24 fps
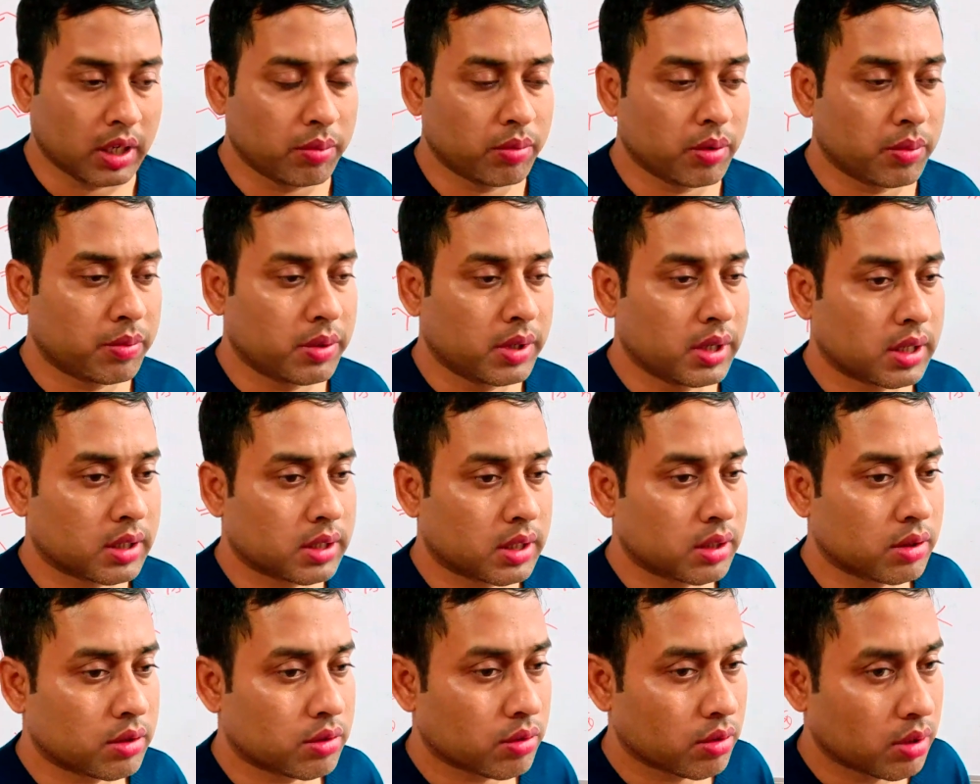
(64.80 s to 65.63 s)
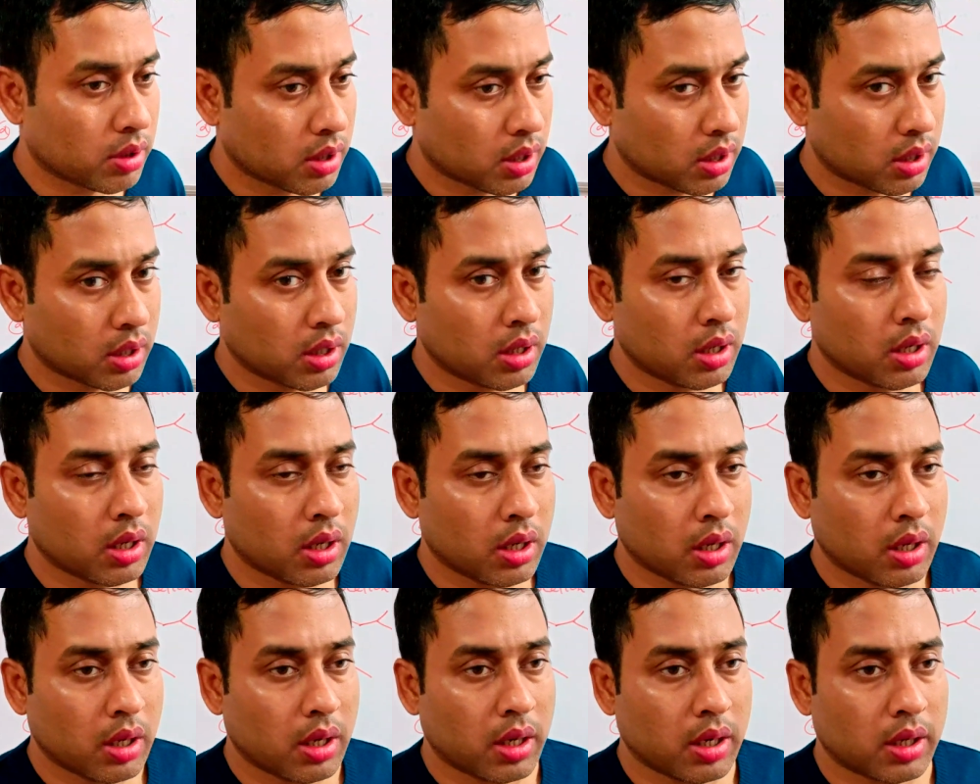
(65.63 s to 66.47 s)
type of reactions are
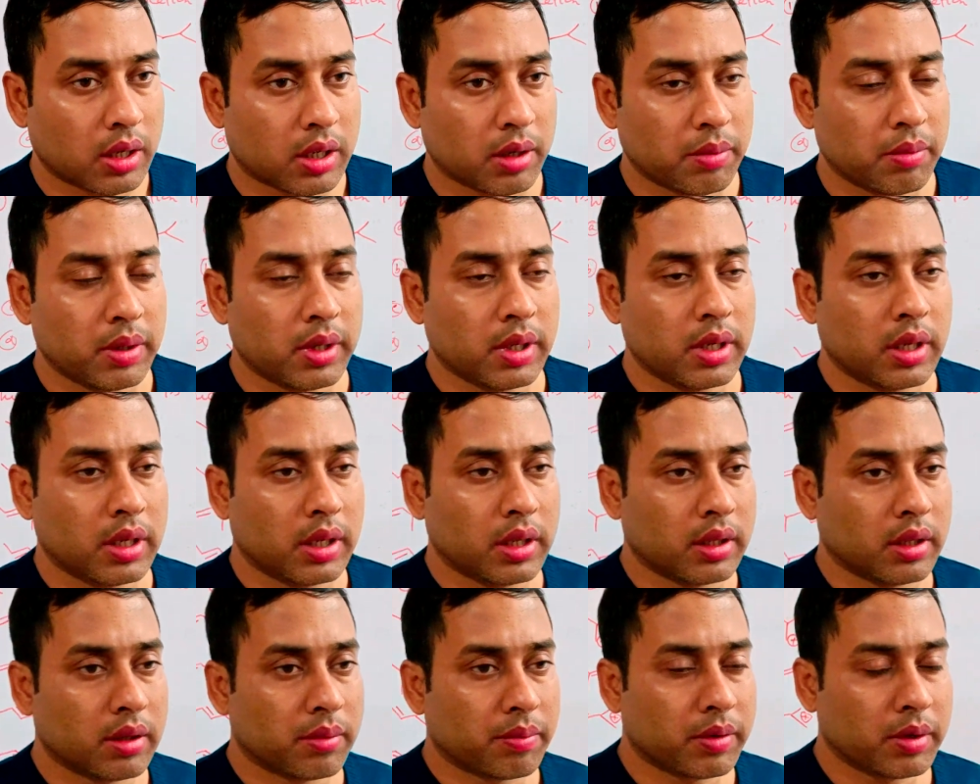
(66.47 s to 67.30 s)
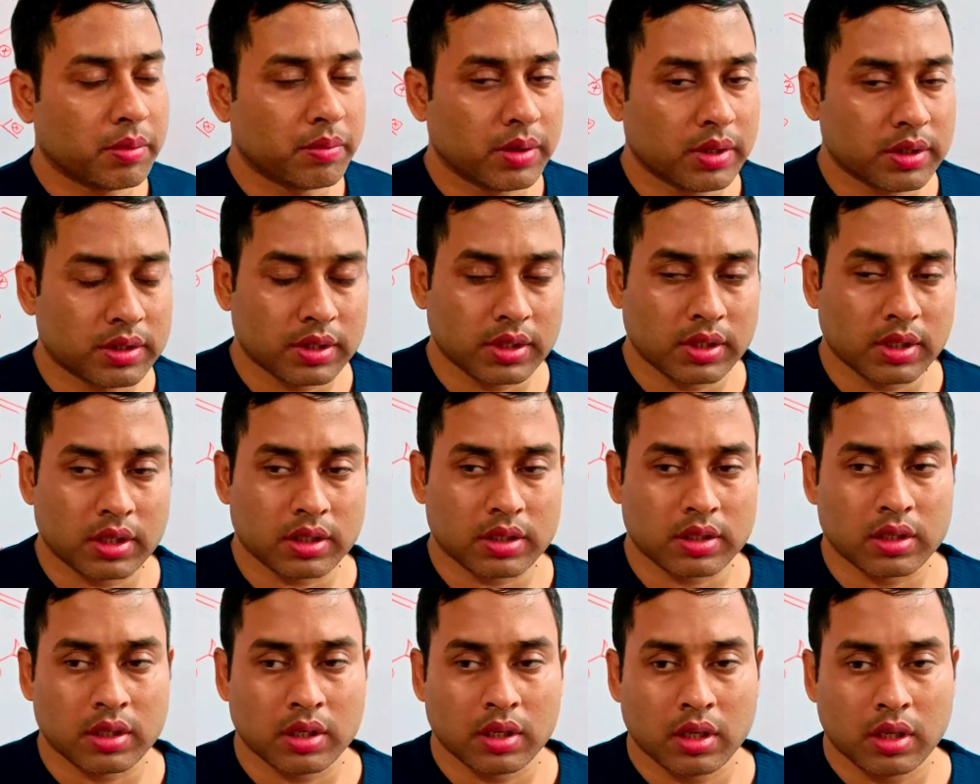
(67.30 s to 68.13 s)
coming in the previous
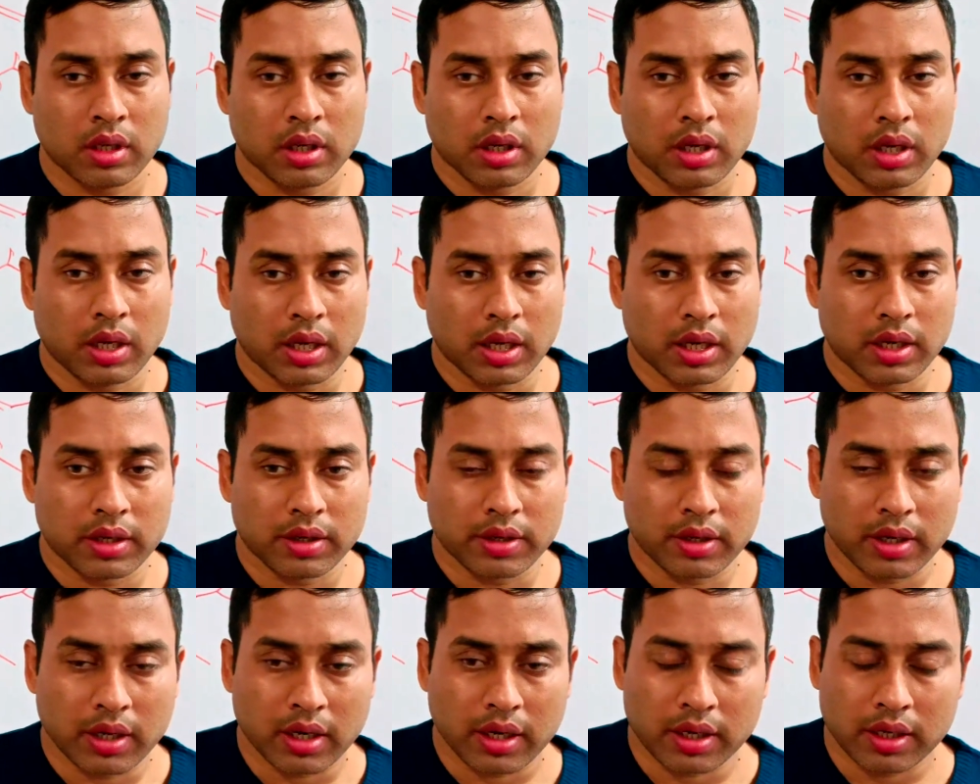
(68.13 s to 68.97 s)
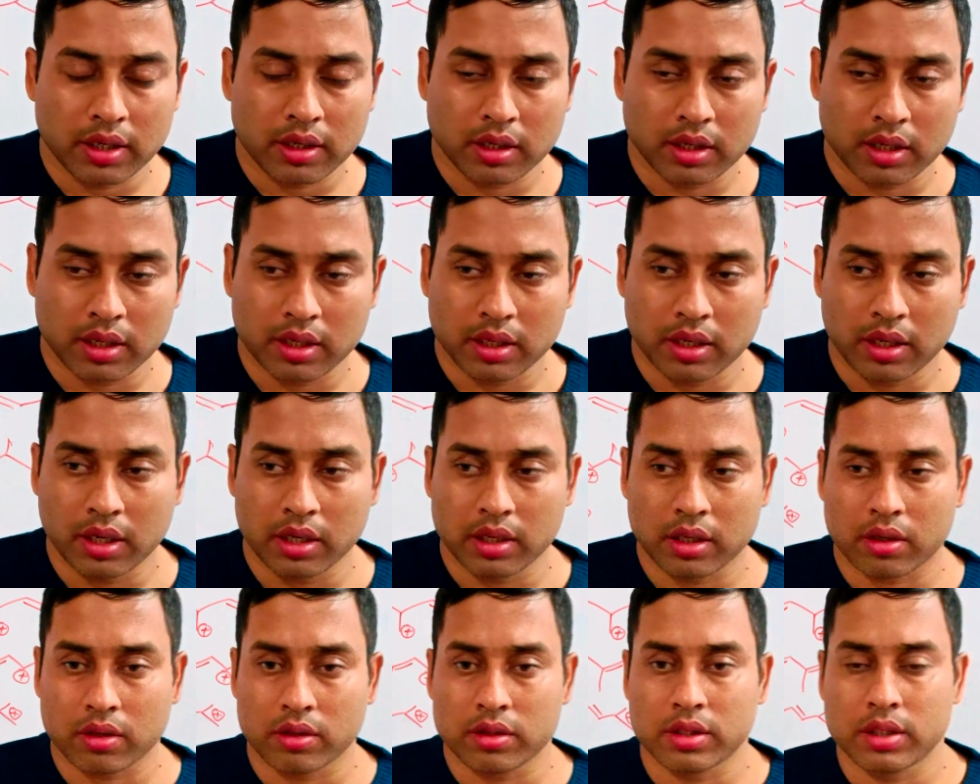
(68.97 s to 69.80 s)
years, and regarding
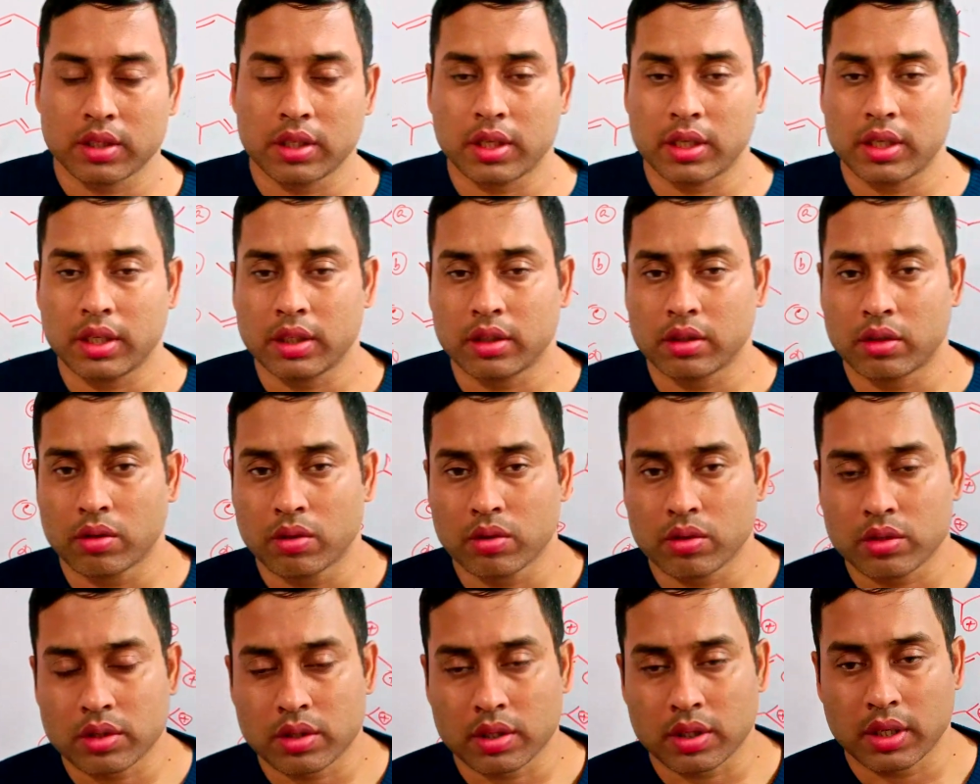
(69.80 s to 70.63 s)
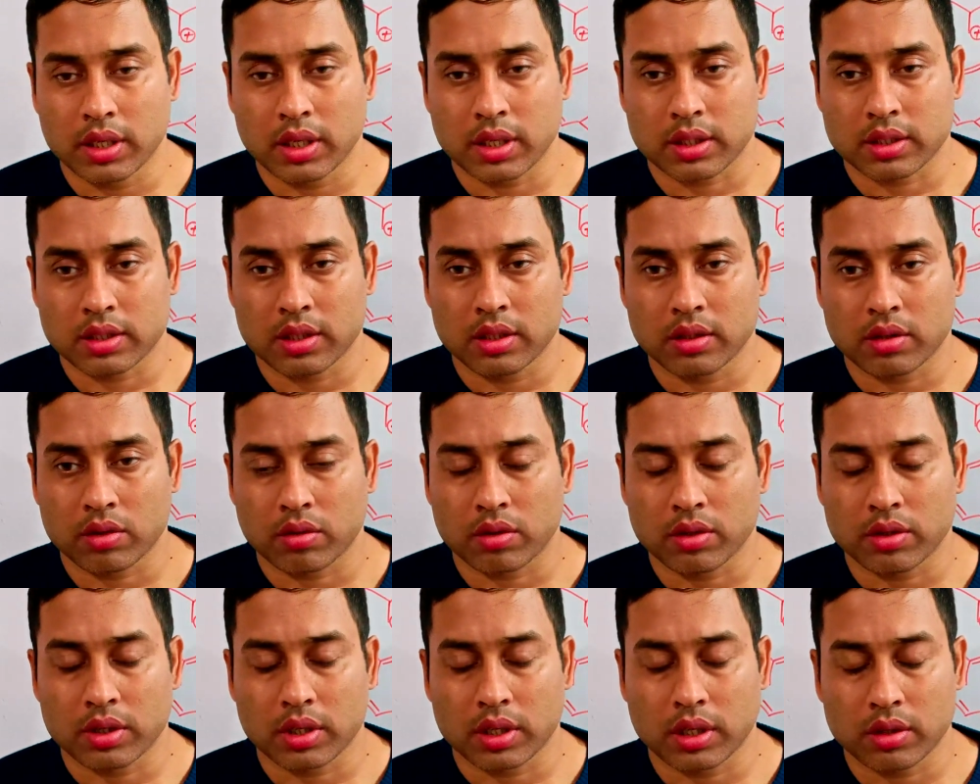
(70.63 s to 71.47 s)
and considering those reactions,
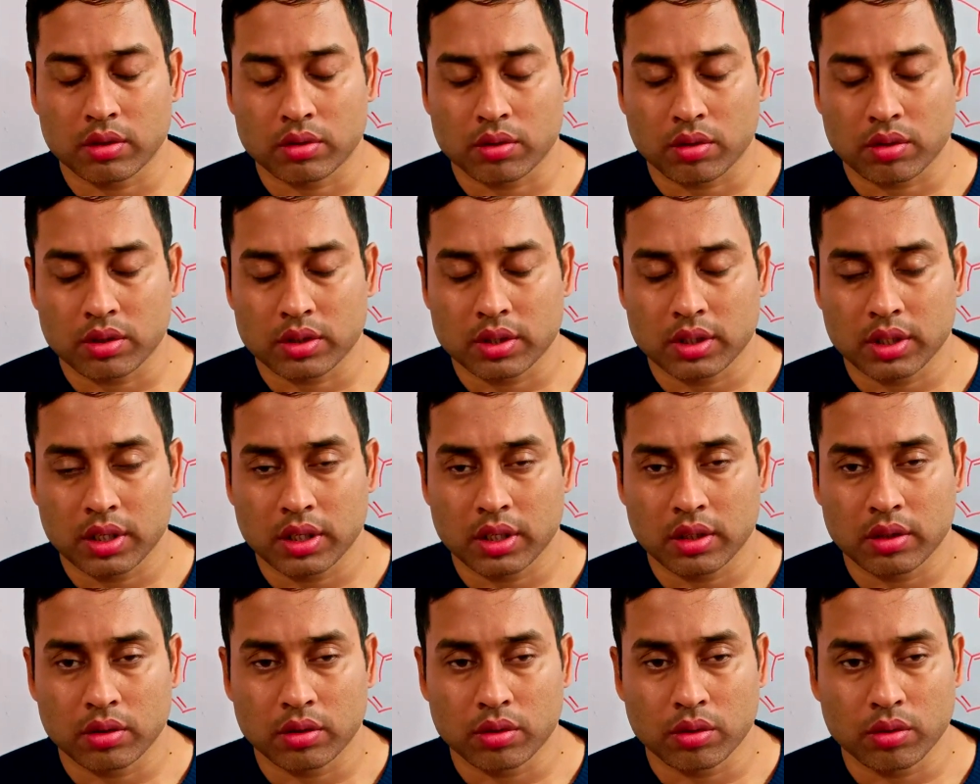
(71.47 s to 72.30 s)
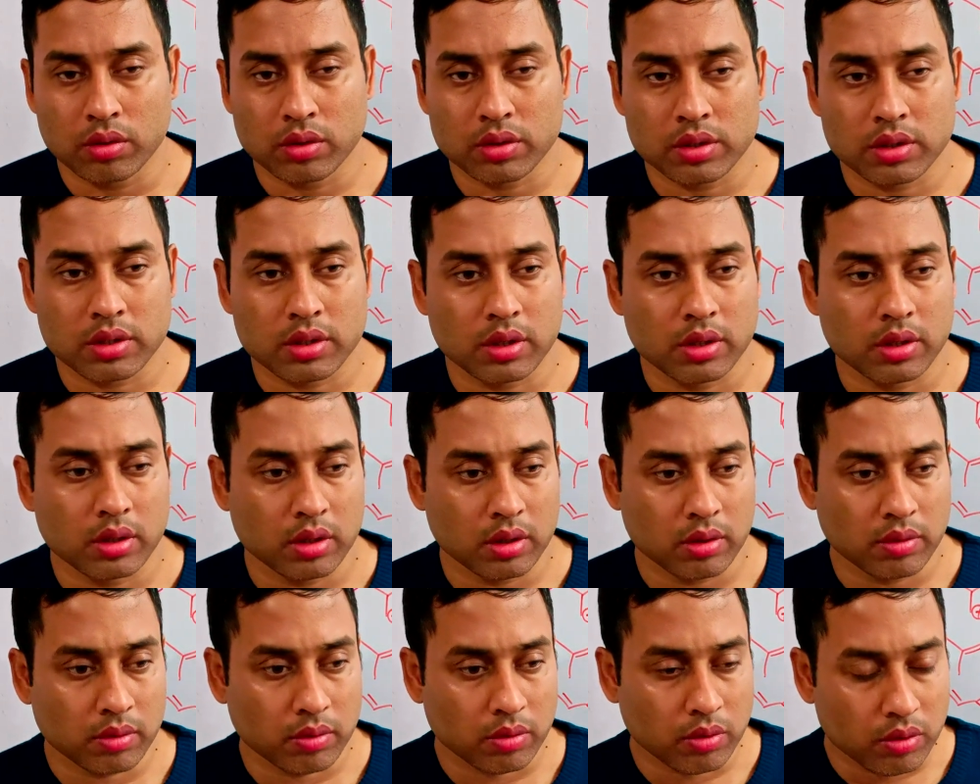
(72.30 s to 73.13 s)
considering those
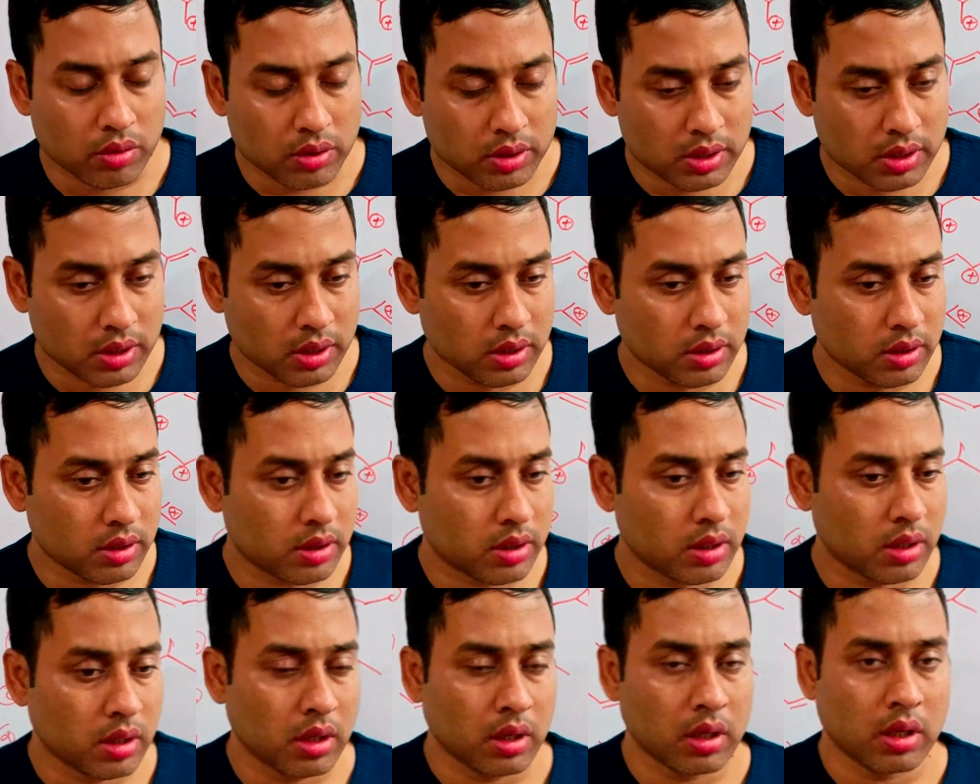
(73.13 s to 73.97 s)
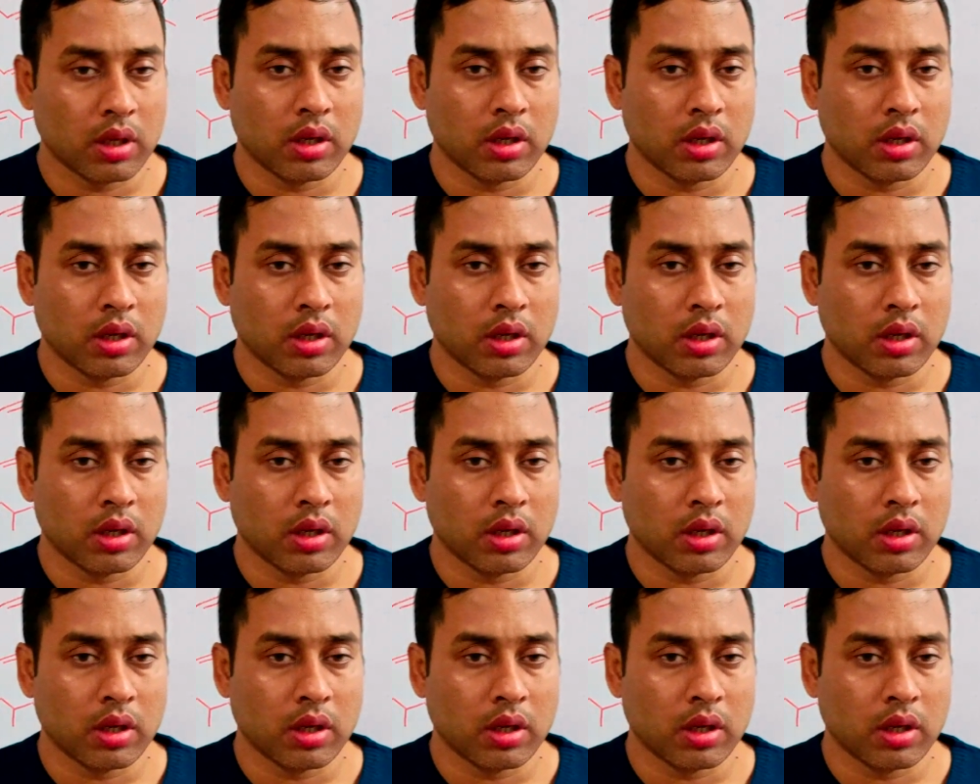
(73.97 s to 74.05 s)
questions,